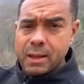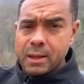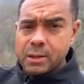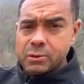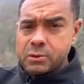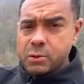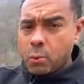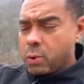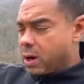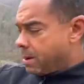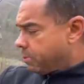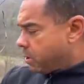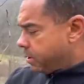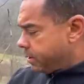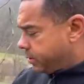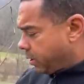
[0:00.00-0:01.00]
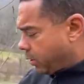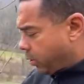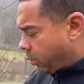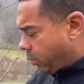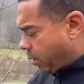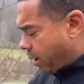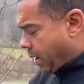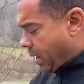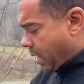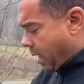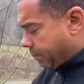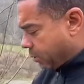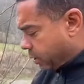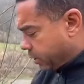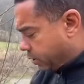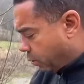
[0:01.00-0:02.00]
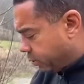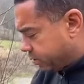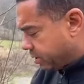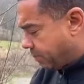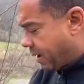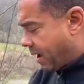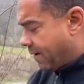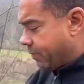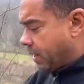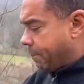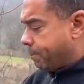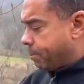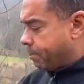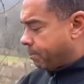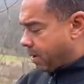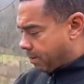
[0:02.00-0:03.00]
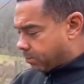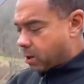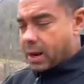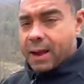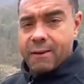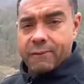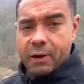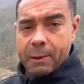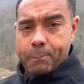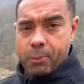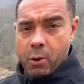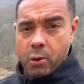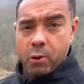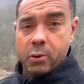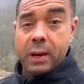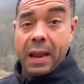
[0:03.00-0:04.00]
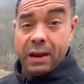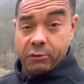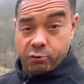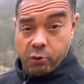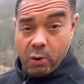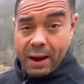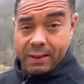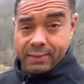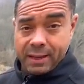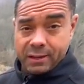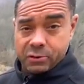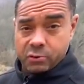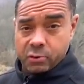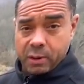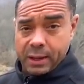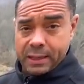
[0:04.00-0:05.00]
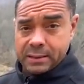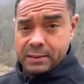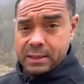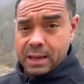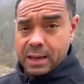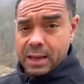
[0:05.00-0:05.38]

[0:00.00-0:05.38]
So what I'm going to do, I'm going to do some heavily, I'm going to heavily prune and train these trees,